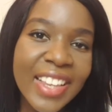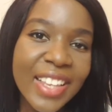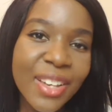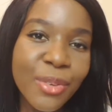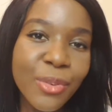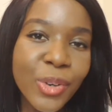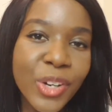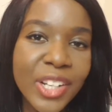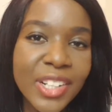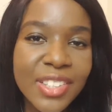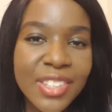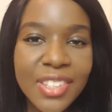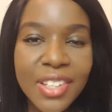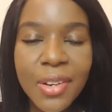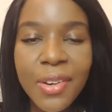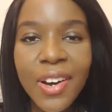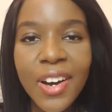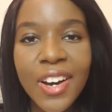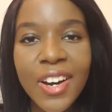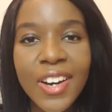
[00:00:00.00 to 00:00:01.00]
they've worked
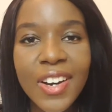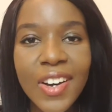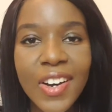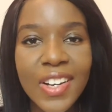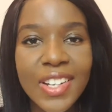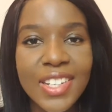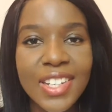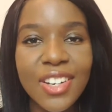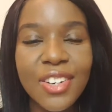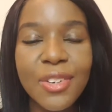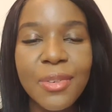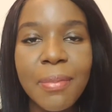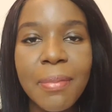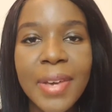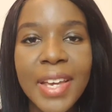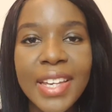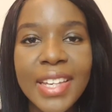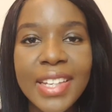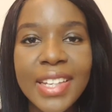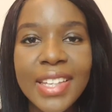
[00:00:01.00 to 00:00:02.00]
so hard on
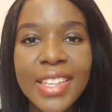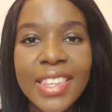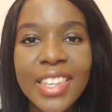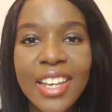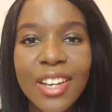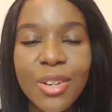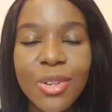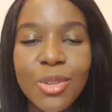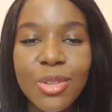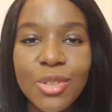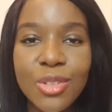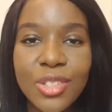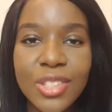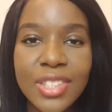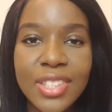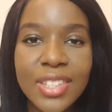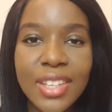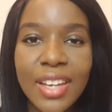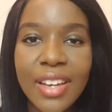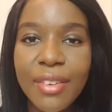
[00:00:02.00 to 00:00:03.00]
making their
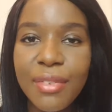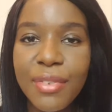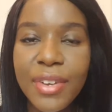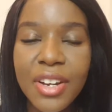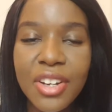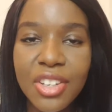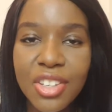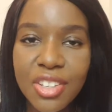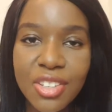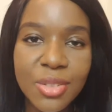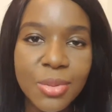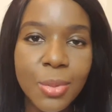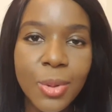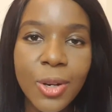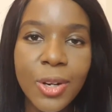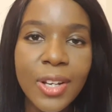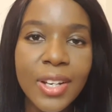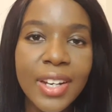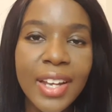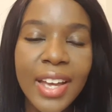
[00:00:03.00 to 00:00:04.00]
course a very good
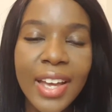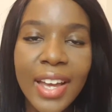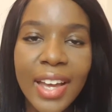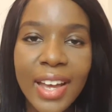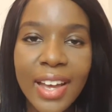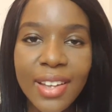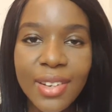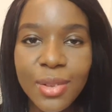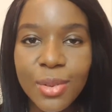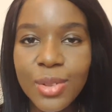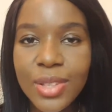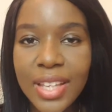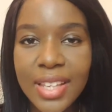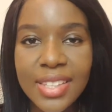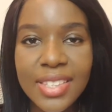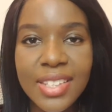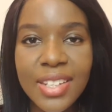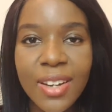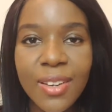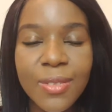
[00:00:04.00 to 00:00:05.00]
one and all
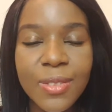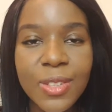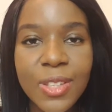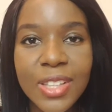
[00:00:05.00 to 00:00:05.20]
that stuff.